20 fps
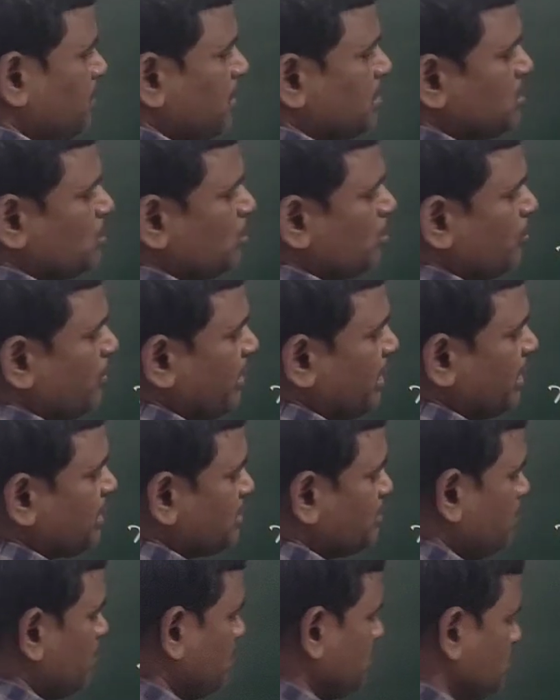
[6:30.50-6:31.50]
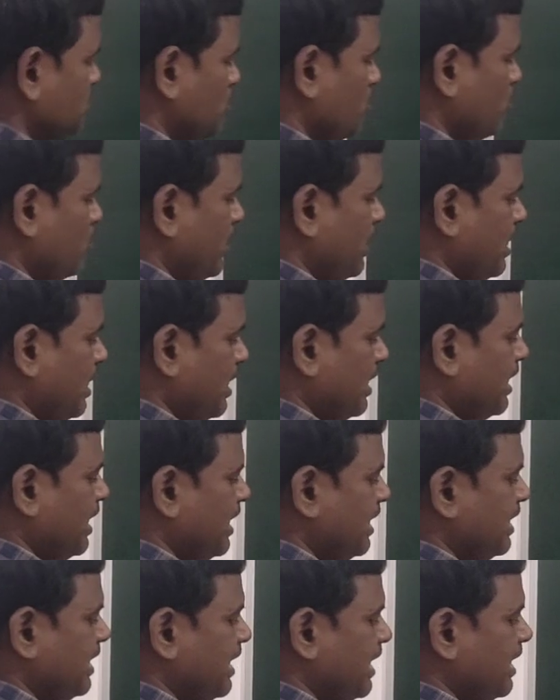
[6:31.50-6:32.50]
plus 2y, x plus 2y,
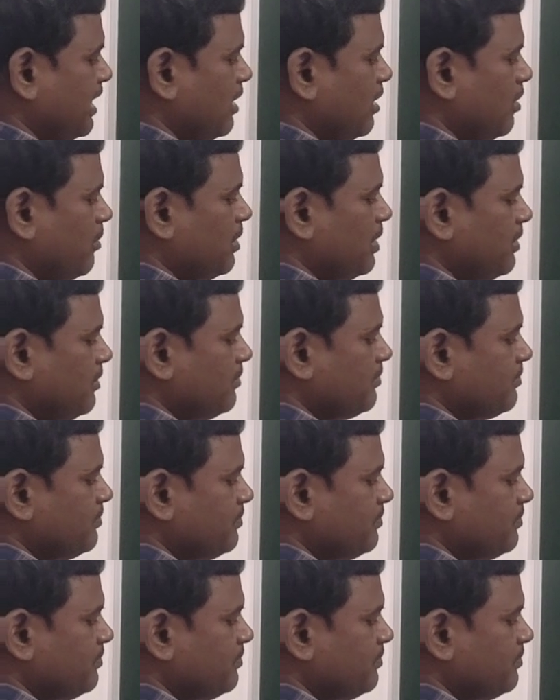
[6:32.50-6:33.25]
again take common.